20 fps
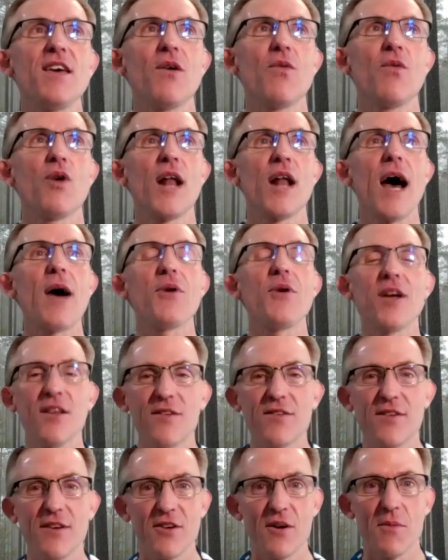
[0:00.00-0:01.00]
what I would
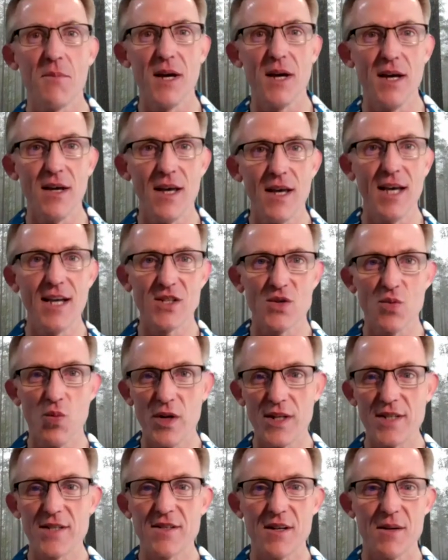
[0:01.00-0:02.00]
consider be his
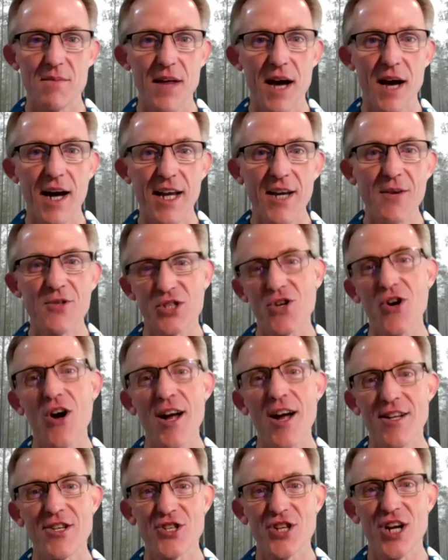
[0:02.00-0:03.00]
wisdom that he was
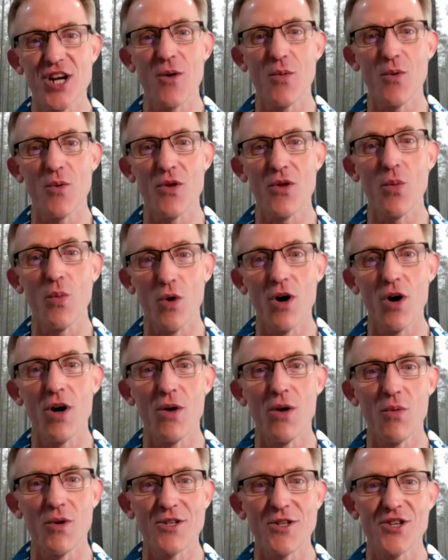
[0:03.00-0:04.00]
trying to share with the
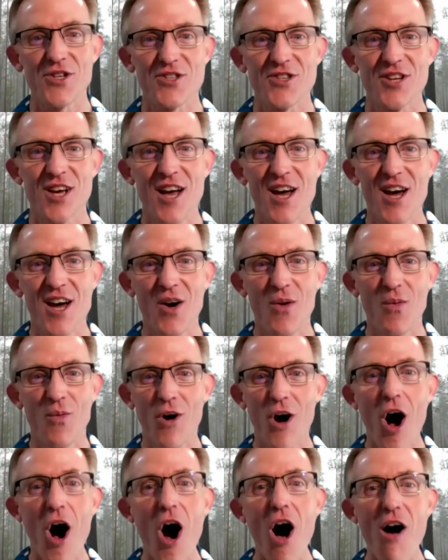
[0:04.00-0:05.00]
world, which is we're
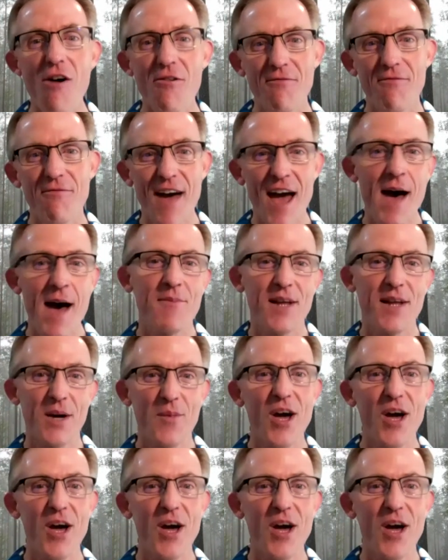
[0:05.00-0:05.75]
all family.